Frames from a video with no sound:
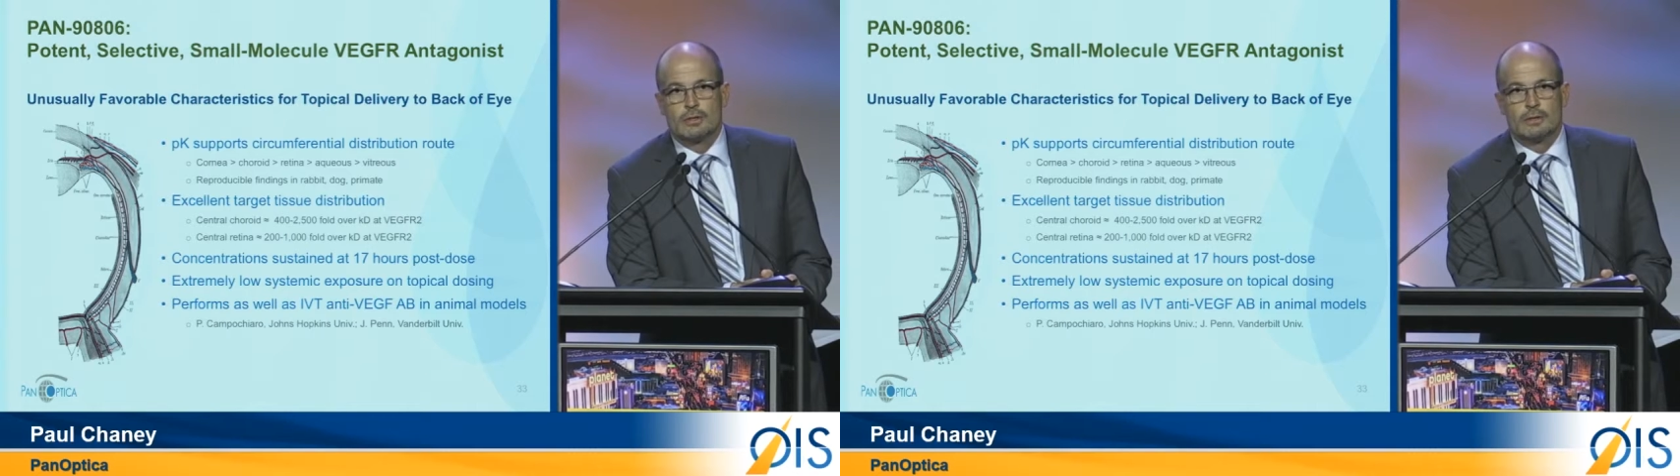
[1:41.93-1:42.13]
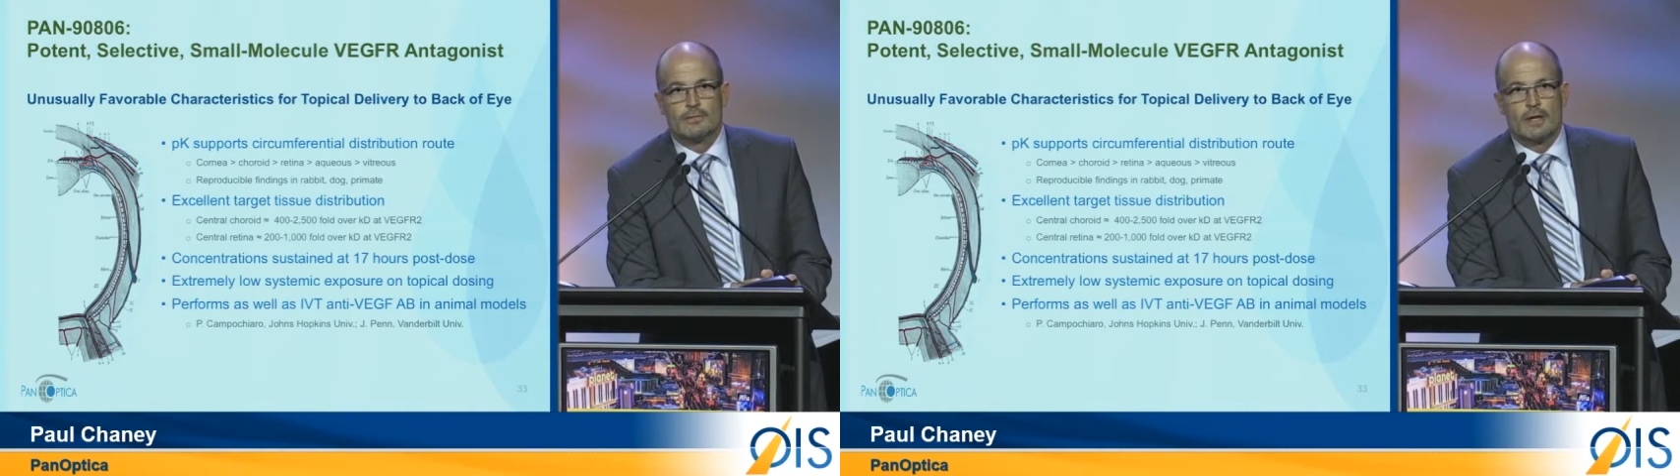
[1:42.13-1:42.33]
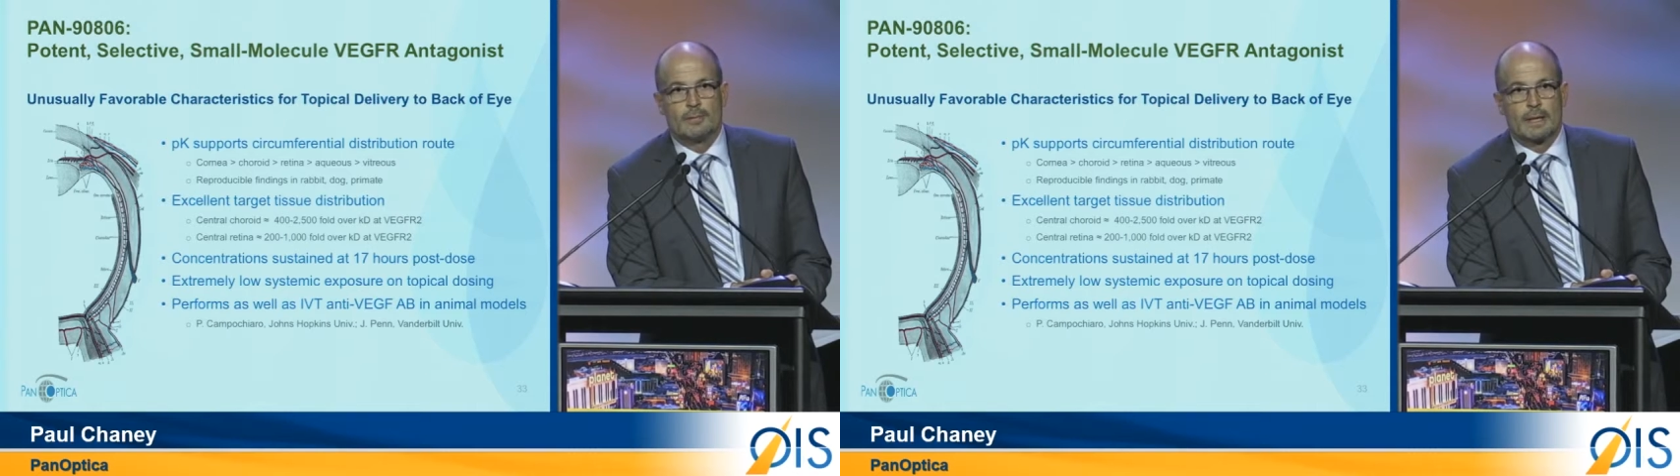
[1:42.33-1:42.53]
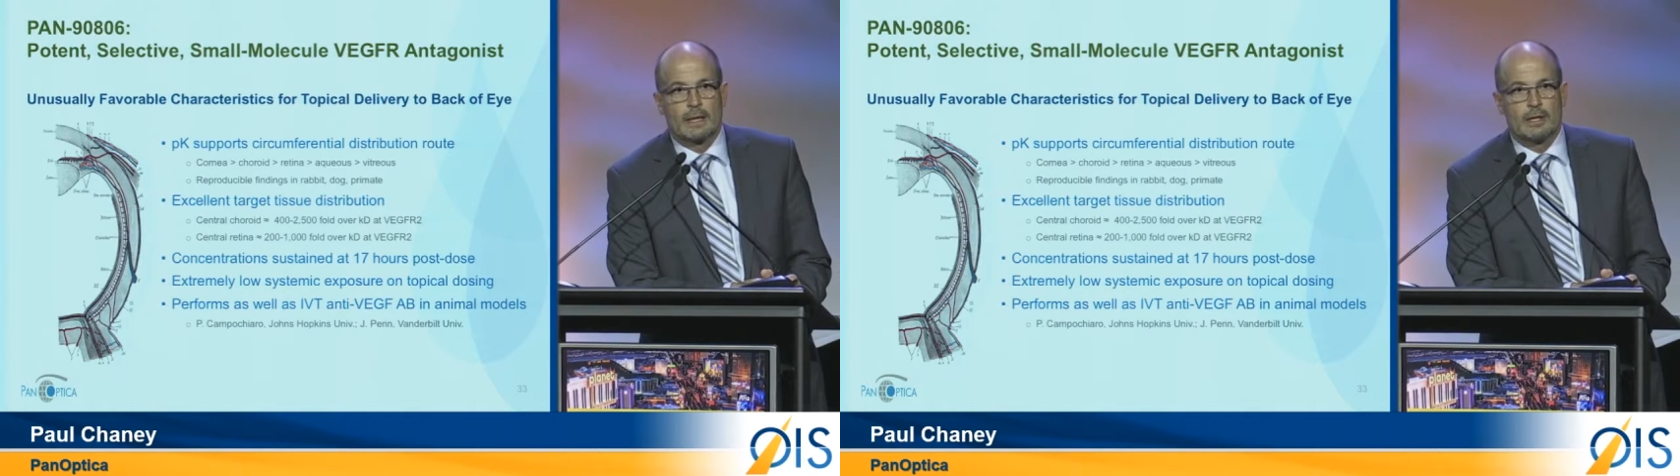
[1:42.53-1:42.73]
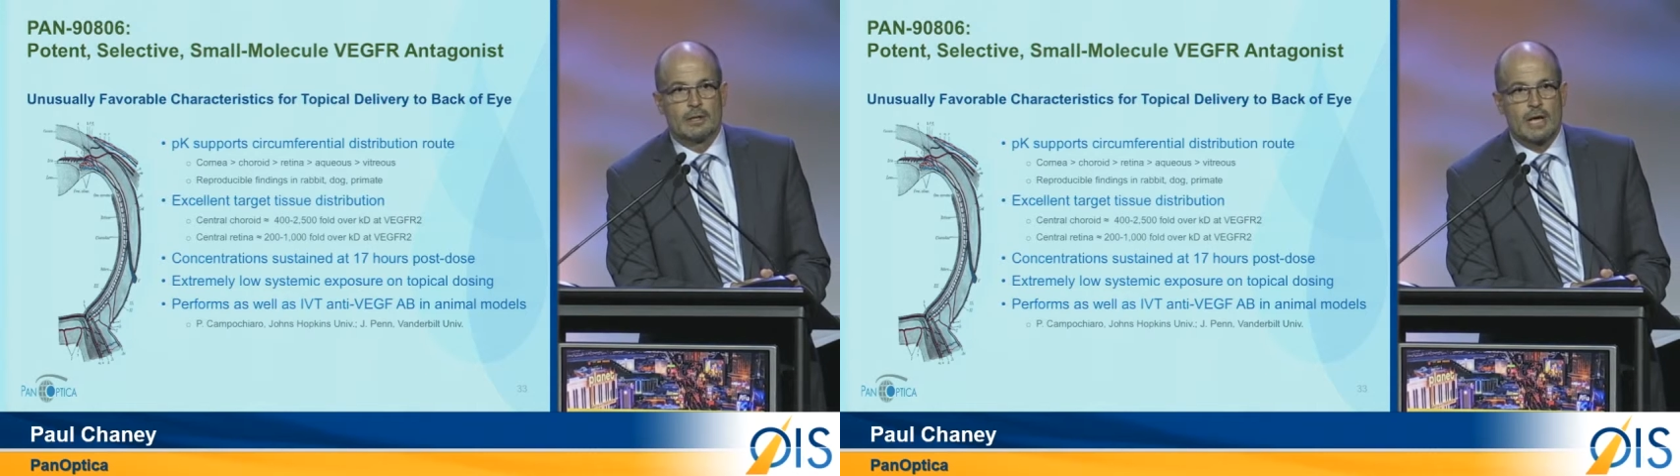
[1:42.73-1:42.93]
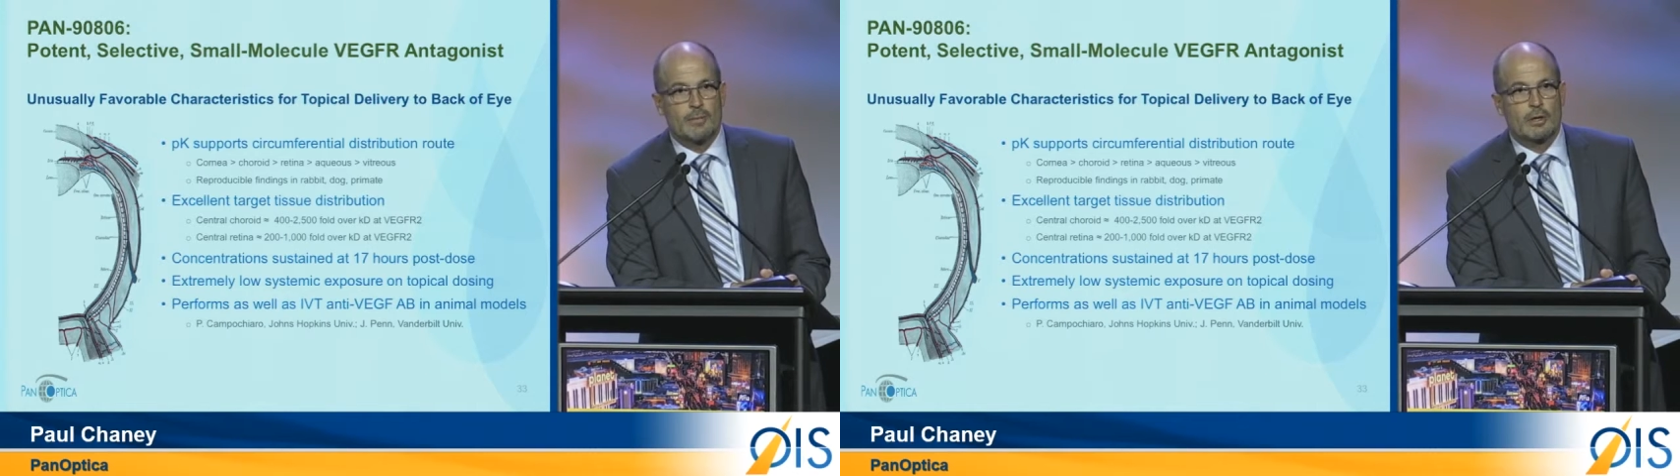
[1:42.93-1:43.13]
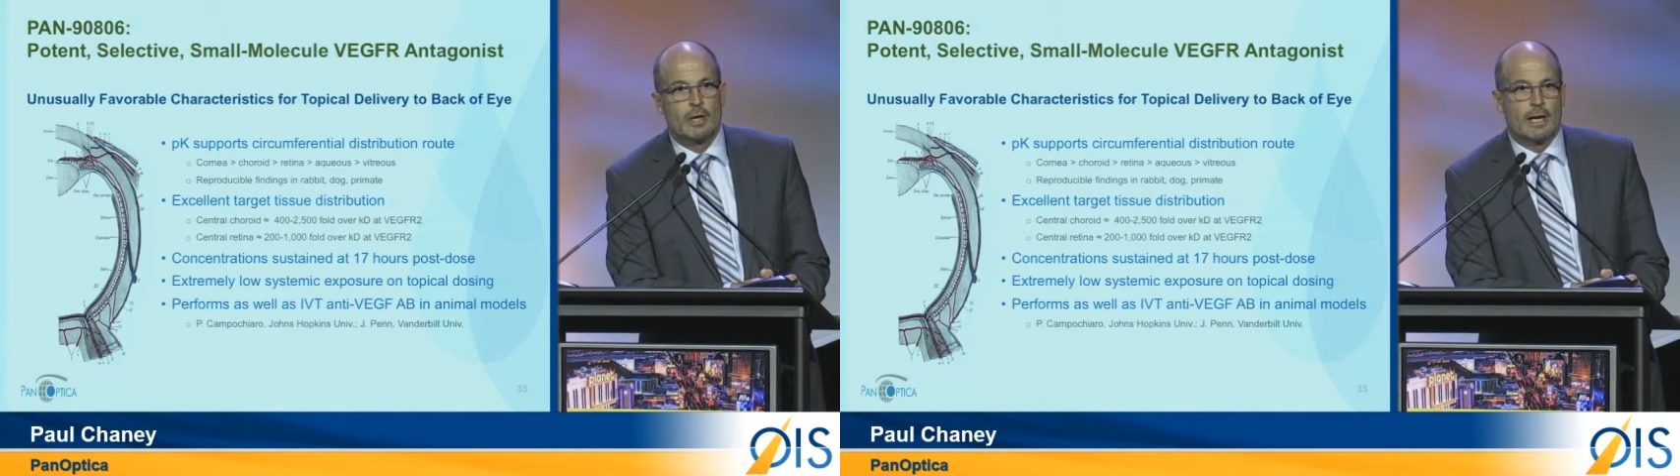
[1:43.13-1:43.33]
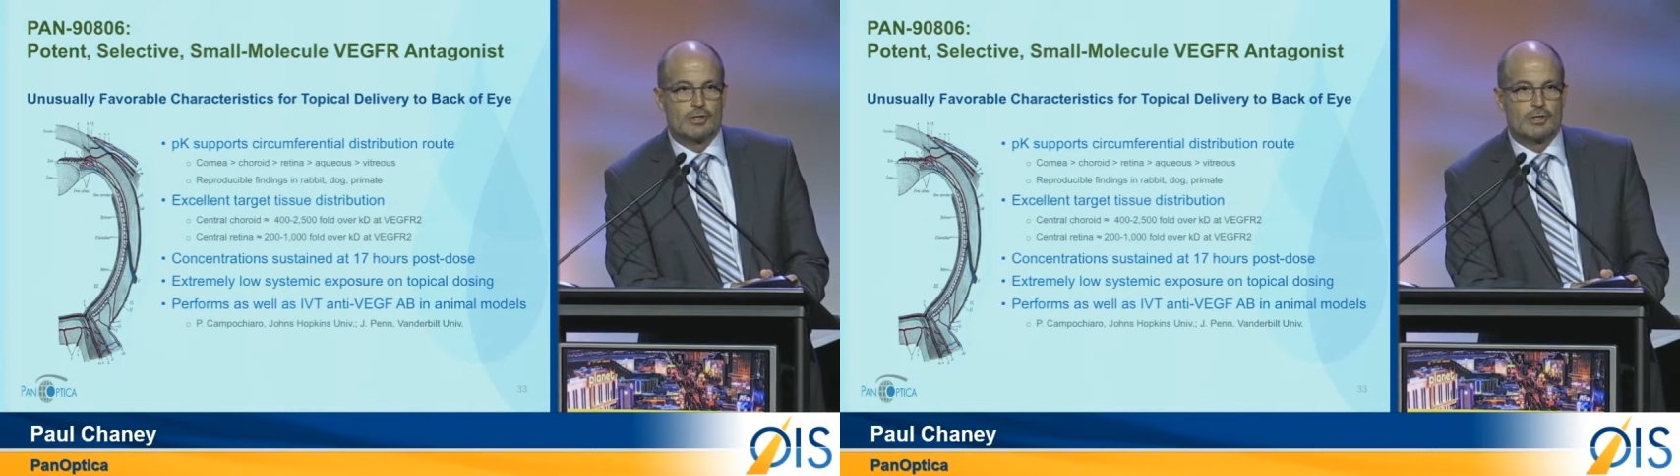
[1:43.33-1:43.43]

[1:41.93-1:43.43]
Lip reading: developing a topical eye